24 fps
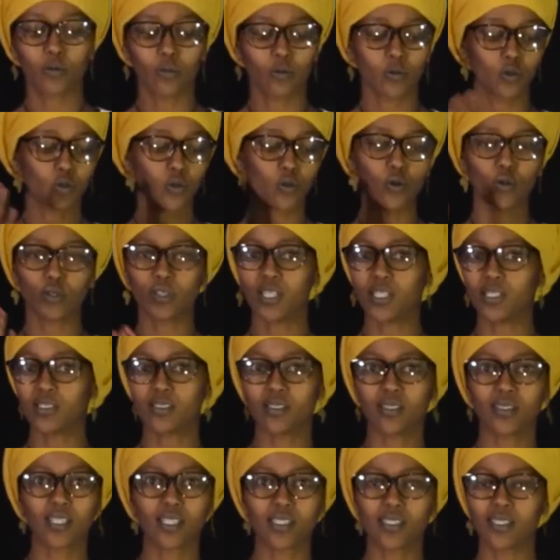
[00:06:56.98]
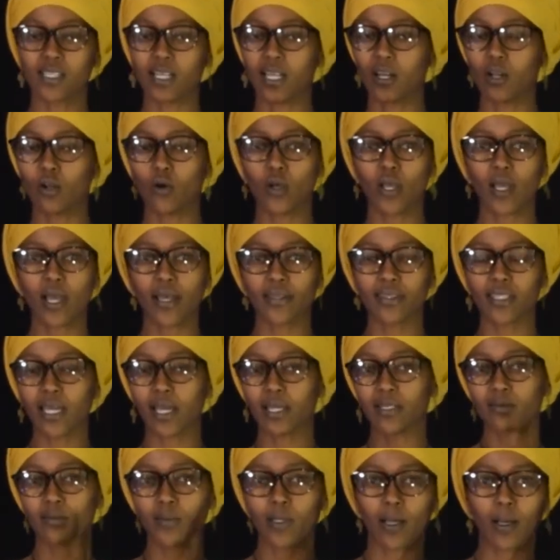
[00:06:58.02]
You know, there's a lawyer.
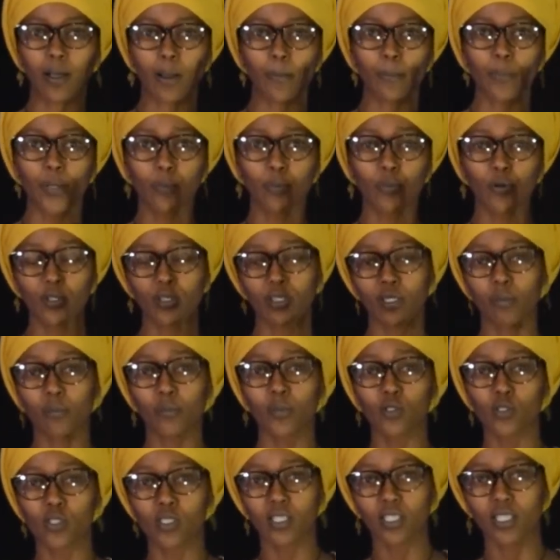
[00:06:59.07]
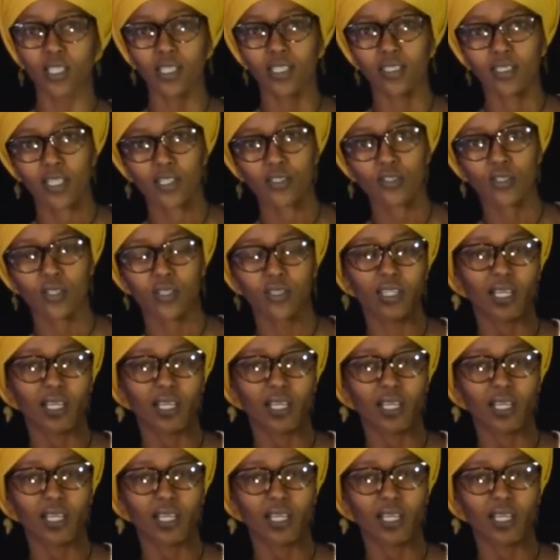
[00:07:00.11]
There are people in the music industry.